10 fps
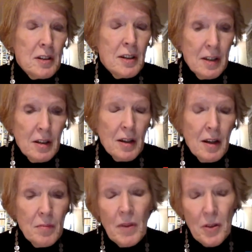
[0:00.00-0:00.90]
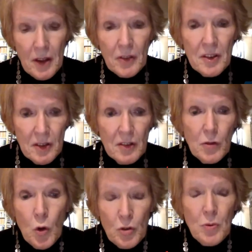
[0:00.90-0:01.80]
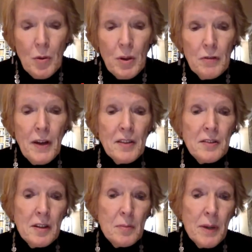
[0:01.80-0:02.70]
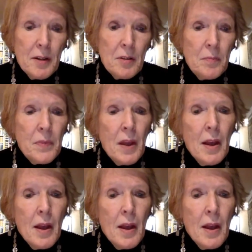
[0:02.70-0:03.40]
And, and I, I think this is, of course, why we are fascinated by them.